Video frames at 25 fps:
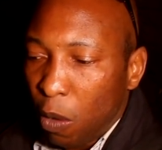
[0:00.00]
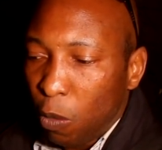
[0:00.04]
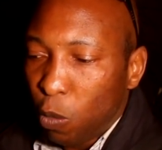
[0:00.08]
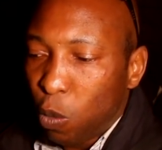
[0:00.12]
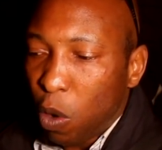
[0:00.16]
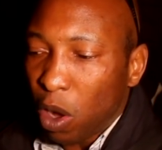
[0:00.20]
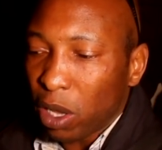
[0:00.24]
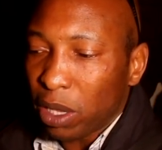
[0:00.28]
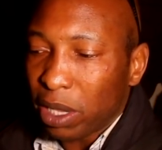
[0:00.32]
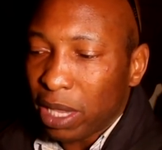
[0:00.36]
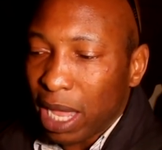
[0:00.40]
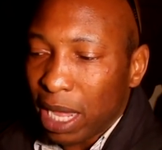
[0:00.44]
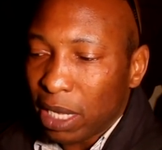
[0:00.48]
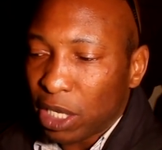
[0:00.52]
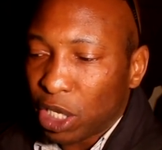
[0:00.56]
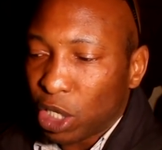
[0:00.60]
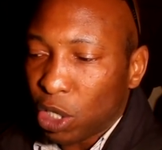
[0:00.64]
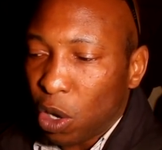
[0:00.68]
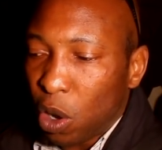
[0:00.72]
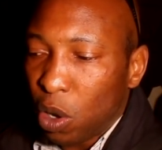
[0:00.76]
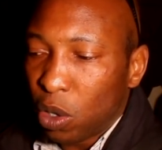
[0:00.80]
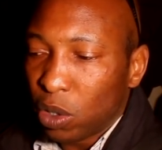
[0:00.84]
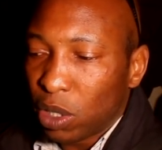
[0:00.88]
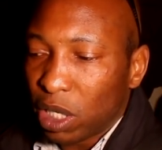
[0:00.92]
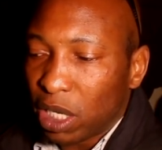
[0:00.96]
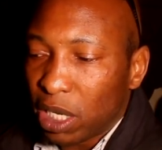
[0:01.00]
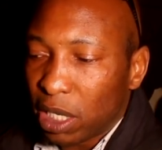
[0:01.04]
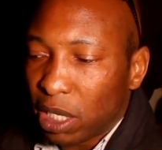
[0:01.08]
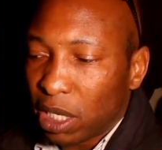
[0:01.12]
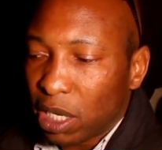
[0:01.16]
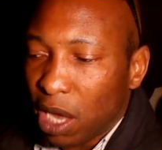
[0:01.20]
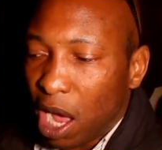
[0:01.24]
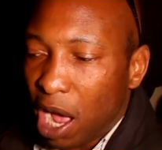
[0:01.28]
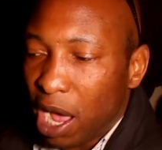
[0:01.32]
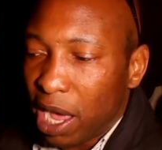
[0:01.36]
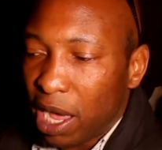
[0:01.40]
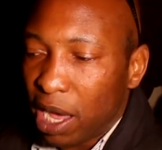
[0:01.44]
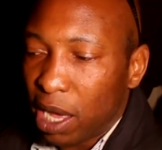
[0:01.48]
what their souls
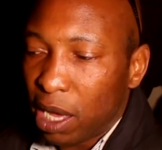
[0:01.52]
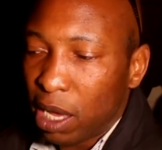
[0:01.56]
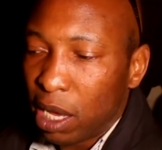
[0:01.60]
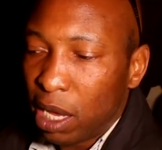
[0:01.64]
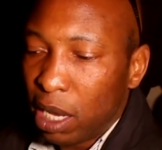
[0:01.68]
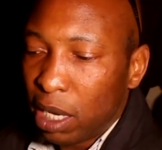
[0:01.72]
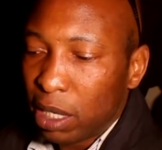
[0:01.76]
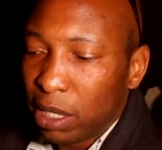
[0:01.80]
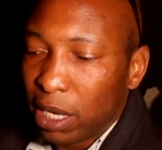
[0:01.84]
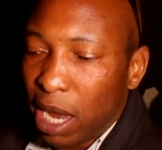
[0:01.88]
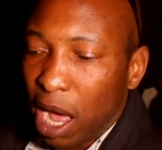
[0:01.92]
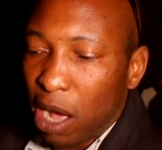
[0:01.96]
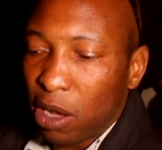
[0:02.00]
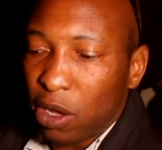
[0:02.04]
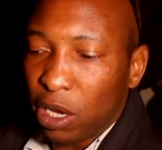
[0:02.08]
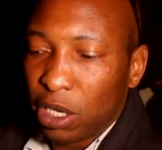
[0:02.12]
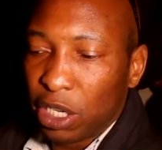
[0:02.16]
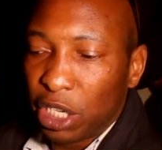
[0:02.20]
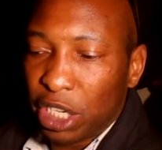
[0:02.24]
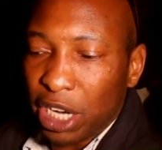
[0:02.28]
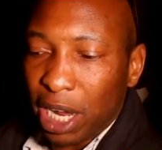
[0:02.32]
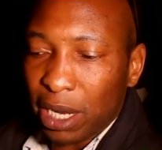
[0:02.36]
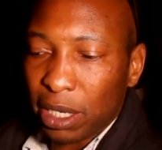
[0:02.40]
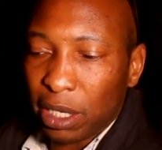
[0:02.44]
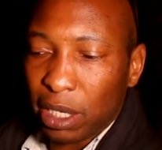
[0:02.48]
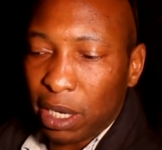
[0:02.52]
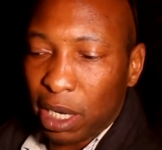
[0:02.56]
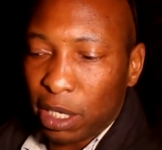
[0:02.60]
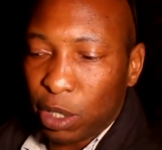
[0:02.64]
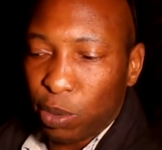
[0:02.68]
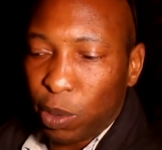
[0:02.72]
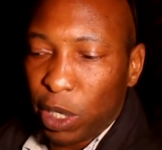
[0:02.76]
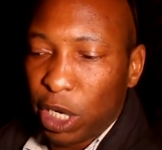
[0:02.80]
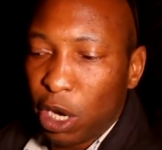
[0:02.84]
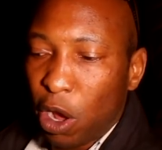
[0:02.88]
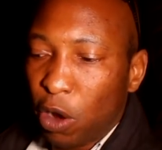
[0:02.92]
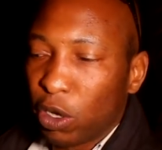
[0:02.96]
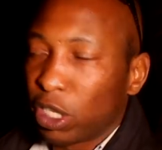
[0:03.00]
desire. Now, conjecture, as
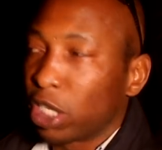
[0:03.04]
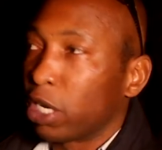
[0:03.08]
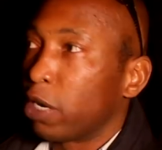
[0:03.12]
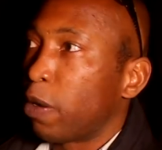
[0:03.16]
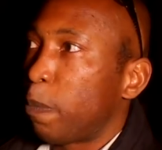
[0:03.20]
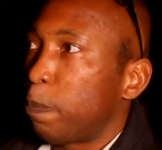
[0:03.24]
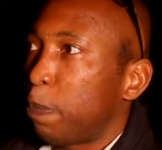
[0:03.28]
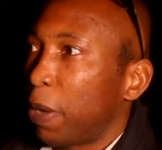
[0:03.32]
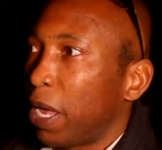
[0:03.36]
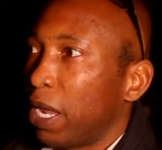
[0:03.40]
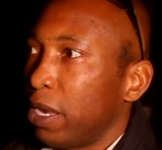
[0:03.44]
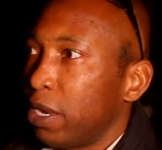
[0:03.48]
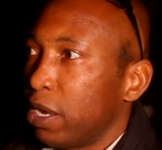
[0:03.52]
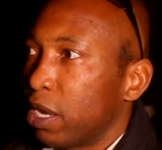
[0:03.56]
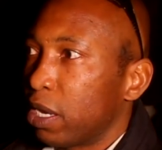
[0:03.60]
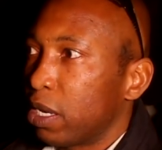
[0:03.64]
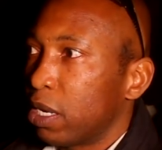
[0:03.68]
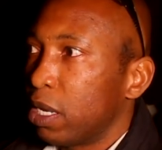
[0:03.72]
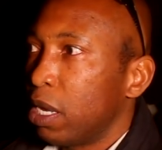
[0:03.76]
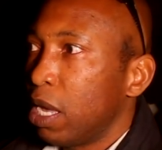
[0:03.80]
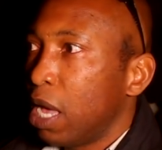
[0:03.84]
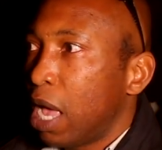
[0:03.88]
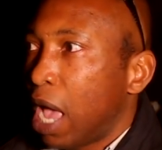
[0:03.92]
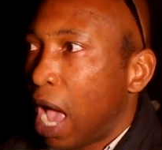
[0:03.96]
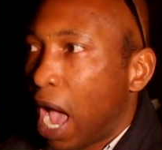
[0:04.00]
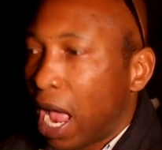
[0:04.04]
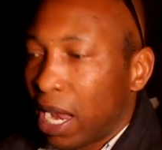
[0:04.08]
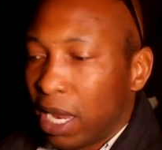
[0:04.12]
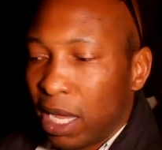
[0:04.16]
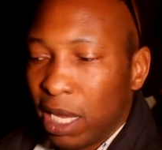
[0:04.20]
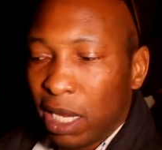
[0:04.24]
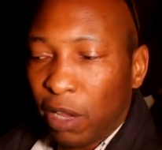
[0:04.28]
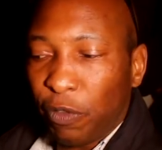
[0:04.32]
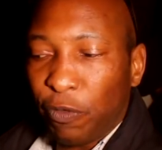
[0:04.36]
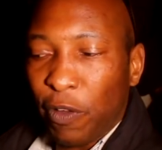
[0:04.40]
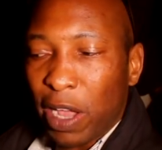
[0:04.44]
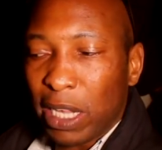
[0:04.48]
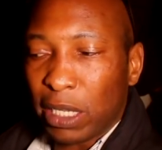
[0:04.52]
we know, is an opinion, and
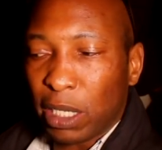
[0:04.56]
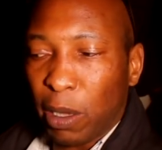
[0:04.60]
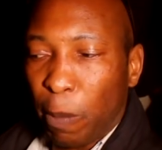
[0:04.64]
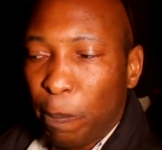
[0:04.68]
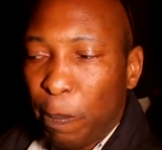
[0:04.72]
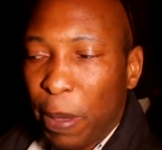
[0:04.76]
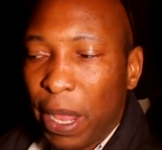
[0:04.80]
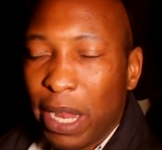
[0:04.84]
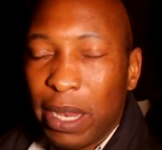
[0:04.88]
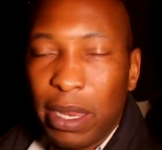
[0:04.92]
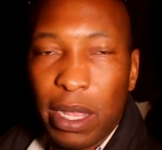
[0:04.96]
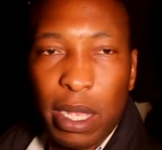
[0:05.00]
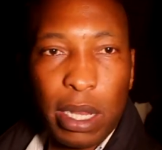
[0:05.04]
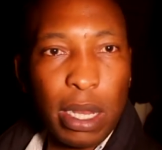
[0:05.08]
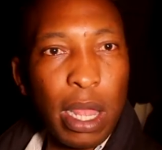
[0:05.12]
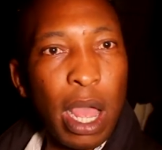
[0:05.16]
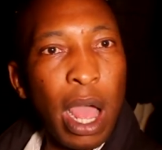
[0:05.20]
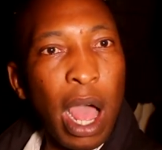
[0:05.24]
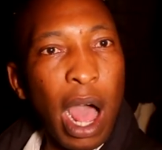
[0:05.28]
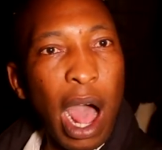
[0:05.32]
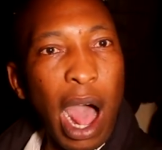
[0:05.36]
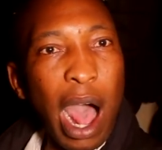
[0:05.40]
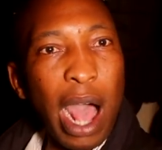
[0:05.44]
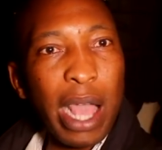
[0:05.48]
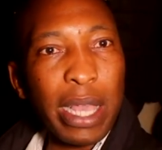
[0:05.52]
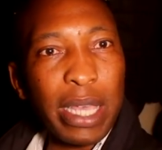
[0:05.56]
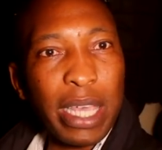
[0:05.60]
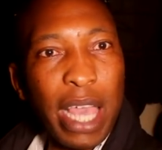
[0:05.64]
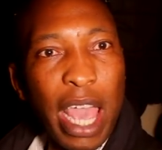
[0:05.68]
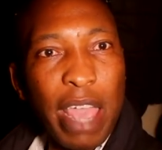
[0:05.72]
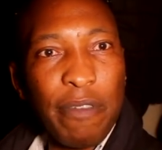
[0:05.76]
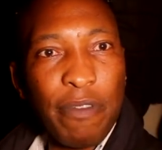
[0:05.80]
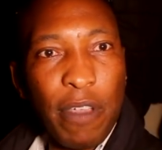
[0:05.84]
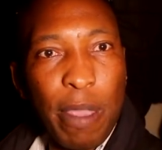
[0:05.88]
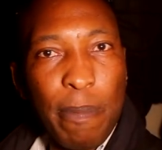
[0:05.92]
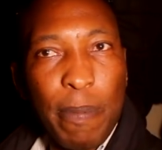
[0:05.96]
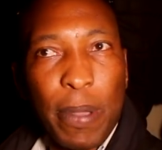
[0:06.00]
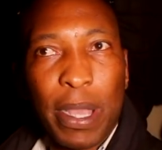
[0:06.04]
he's faced opinion. I
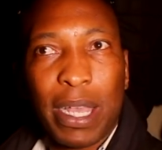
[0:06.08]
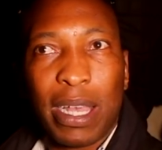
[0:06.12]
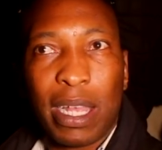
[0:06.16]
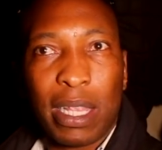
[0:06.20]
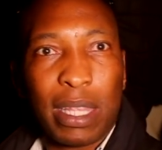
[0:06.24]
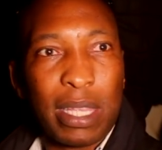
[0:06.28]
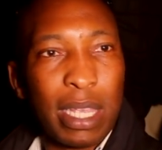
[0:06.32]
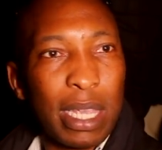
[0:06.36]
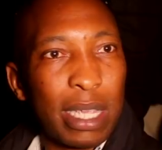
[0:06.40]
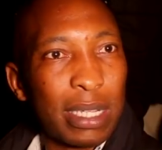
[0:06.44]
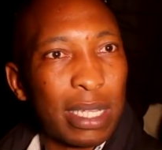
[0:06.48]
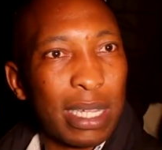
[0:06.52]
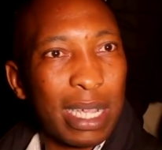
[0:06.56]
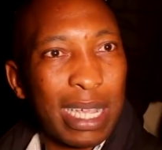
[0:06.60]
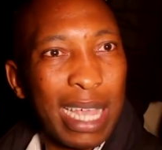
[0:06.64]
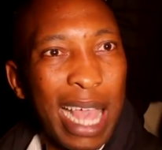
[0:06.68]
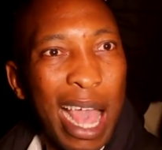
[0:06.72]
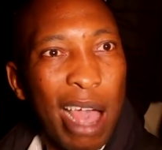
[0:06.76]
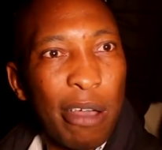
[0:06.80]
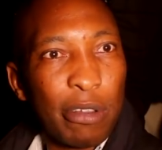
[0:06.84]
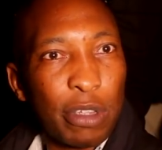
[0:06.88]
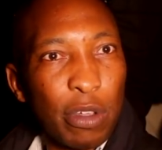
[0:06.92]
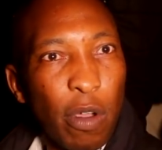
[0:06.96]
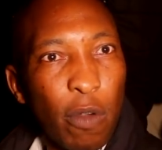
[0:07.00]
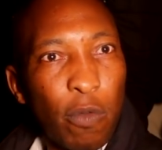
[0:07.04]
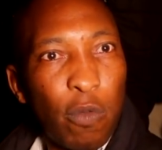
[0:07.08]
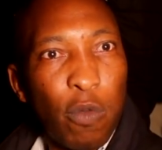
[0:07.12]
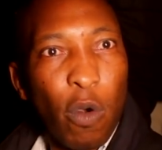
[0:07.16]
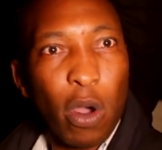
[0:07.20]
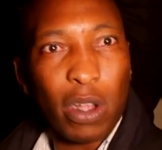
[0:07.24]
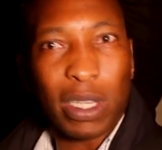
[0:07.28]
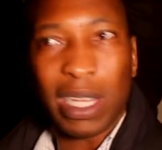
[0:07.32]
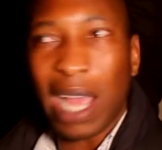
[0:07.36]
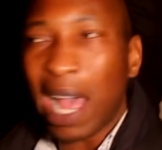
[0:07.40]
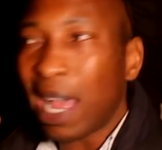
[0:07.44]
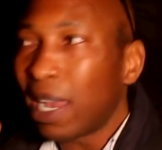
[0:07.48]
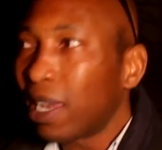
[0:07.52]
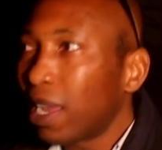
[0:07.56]
gave Ibn Kathir's account of
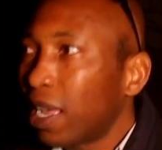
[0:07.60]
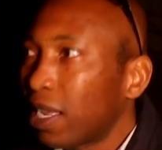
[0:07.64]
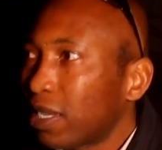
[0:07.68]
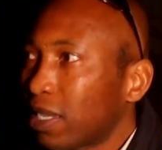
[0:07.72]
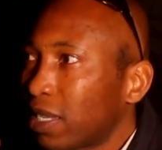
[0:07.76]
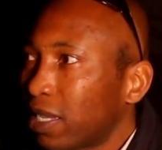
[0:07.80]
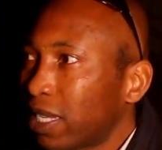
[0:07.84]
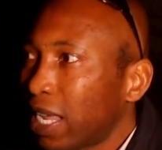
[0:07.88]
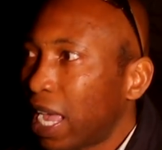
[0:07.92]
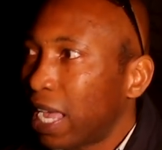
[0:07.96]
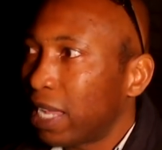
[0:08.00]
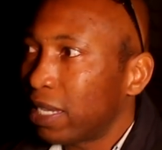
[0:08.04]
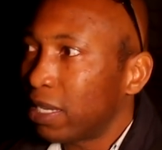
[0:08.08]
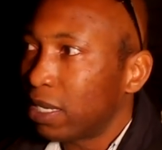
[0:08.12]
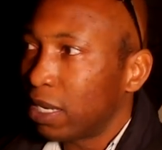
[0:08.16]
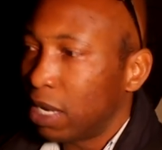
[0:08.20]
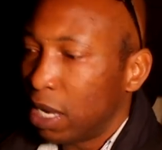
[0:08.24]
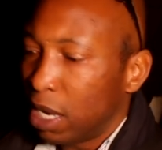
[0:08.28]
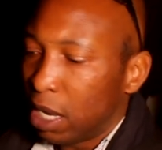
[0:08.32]
what Allah said.